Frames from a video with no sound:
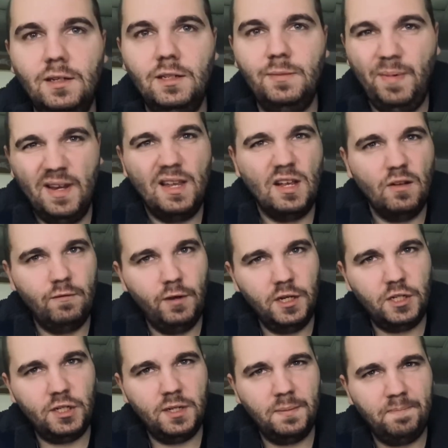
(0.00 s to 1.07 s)
Speaking of
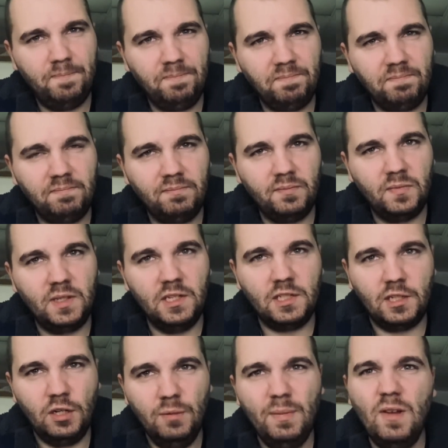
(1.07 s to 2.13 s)
which, this
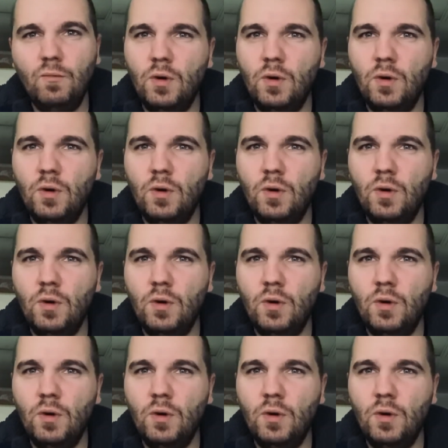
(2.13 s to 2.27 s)
could be